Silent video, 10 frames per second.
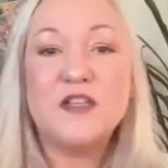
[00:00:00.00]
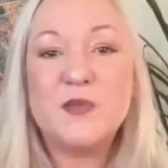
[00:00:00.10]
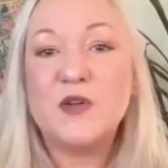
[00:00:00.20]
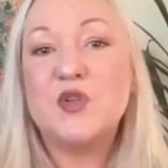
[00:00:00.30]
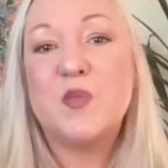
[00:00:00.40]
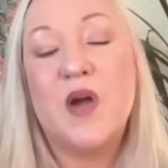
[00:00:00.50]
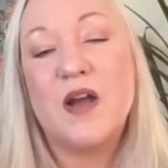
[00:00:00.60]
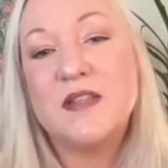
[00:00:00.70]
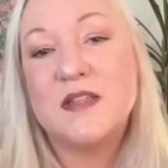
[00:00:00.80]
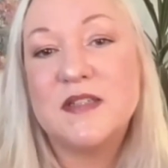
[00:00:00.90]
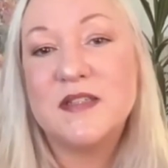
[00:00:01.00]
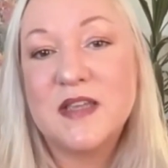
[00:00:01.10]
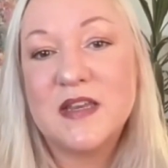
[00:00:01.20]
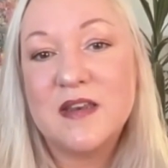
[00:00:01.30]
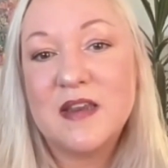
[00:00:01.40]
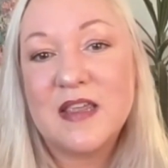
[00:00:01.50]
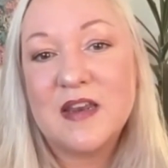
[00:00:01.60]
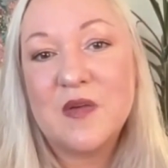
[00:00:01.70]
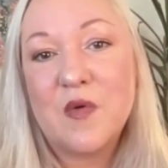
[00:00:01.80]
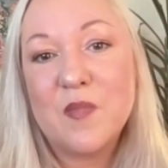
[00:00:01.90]
spiritual processes can
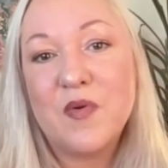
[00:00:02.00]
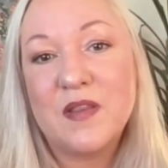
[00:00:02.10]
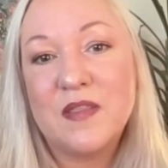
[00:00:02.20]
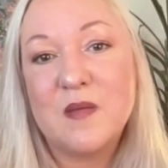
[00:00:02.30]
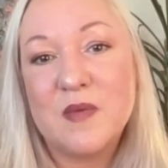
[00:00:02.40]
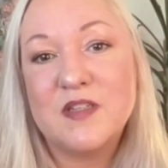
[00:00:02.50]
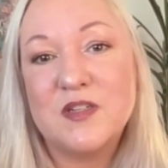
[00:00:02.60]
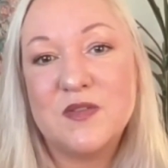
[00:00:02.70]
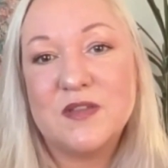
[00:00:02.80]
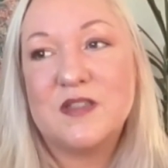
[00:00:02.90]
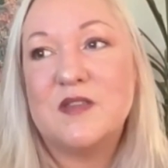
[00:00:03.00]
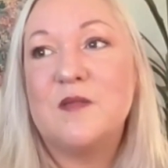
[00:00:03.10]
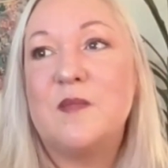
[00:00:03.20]
incorporate them into this